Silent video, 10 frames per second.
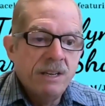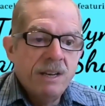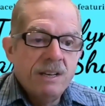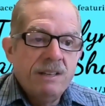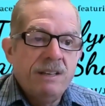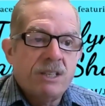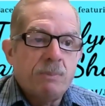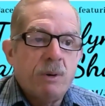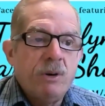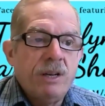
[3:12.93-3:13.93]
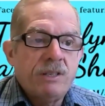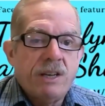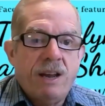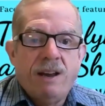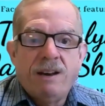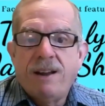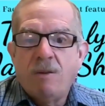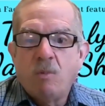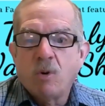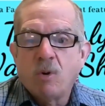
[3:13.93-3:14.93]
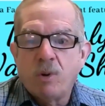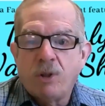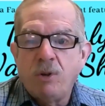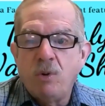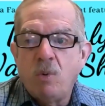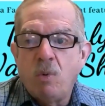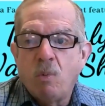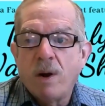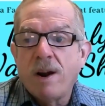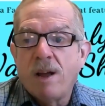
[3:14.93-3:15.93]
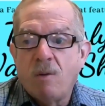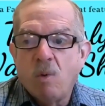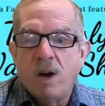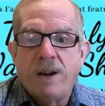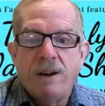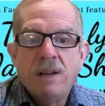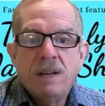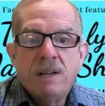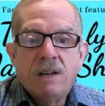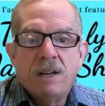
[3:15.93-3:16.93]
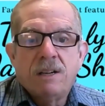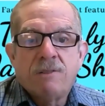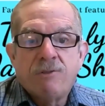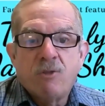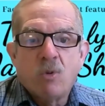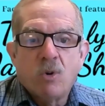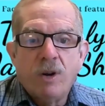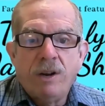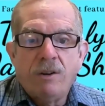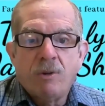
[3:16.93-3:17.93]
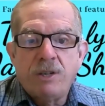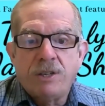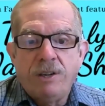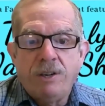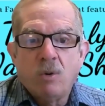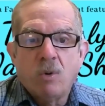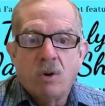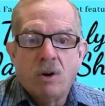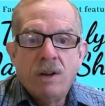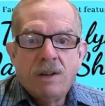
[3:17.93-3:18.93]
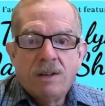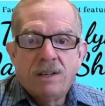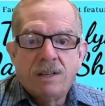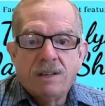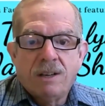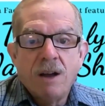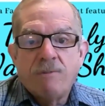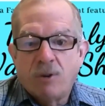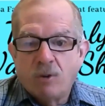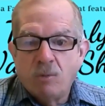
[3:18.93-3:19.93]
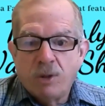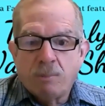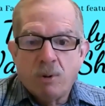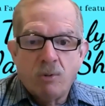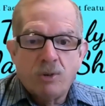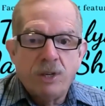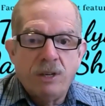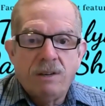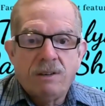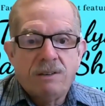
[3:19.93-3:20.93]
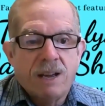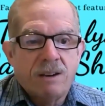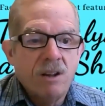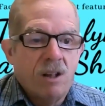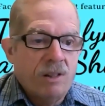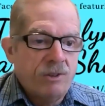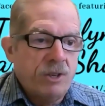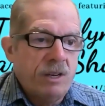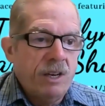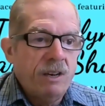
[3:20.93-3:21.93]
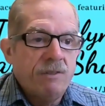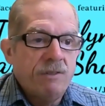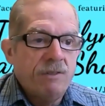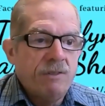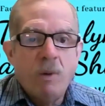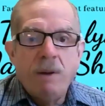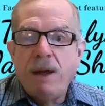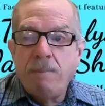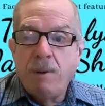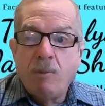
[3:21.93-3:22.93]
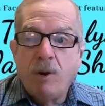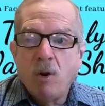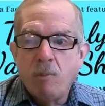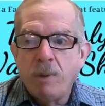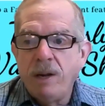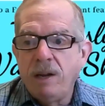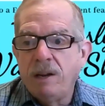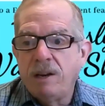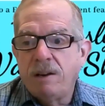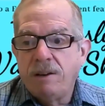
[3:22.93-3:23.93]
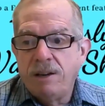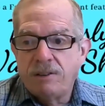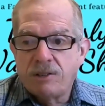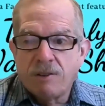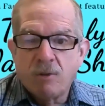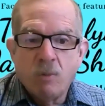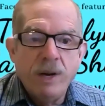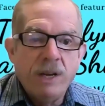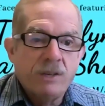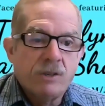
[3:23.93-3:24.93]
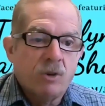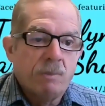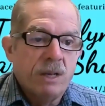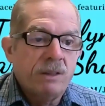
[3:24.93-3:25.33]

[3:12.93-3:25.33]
Um, and finally, you know, some of our virtual programming also, we want to let you know not only can you do it by video, you can participate by phone. So that's our chat group